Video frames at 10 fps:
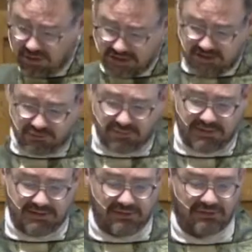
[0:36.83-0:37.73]

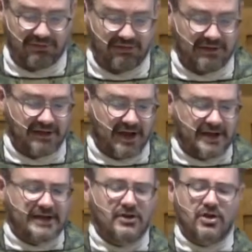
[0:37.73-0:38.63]
Israel. And
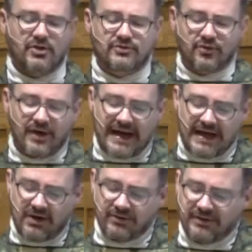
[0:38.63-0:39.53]
he looks
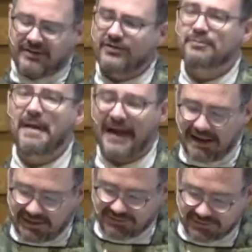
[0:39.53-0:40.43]
around at his
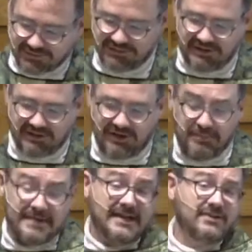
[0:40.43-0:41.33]
palace of cedar and
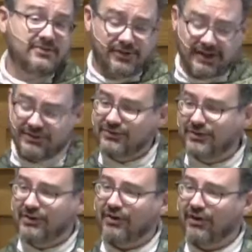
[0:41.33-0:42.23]
begins to
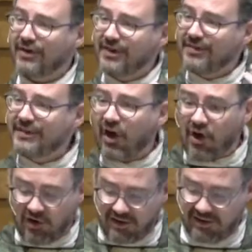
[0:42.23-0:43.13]
consider the
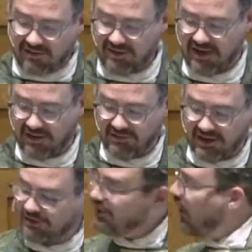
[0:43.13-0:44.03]
Ark of the
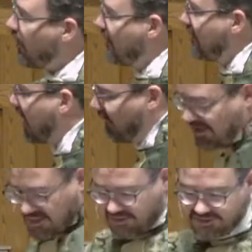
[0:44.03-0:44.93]
Covenant. The Ark of the
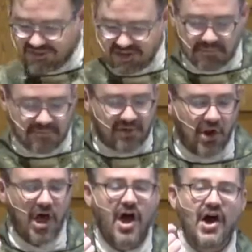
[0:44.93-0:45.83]
Covenant, the
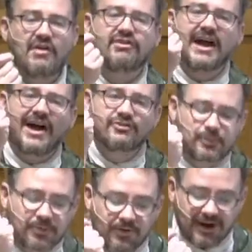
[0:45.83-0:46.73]
symbol of God's
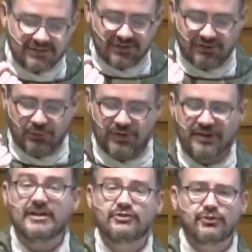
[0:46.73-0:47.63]
presence with the
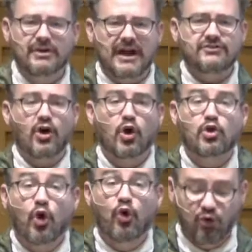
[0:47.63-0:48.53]
Israelites, a
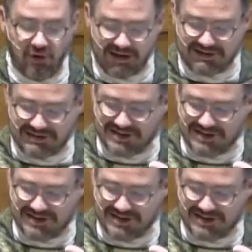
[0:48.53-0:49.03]
golden